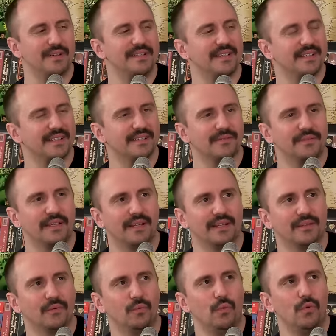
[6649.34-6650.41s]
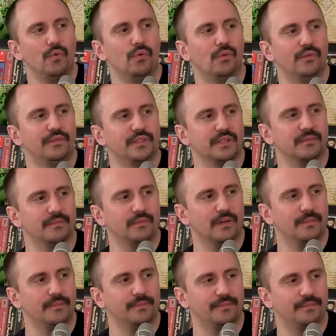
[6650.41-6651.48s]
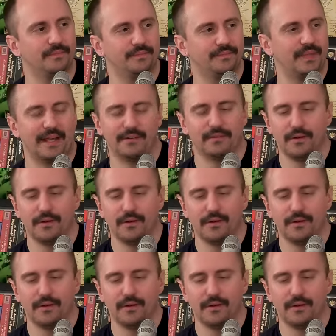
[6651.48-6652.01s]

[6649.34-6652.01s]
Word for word: what does he say? Something like the wolves and we're, I